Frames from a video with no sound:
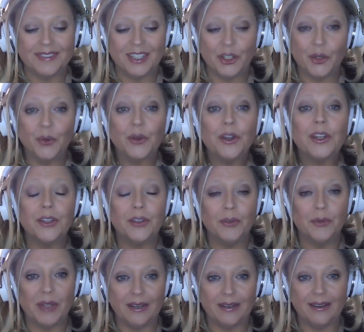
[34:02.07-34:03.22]
You are a
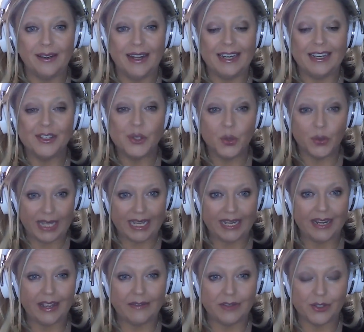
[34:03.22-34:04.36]
human and it's okay to have a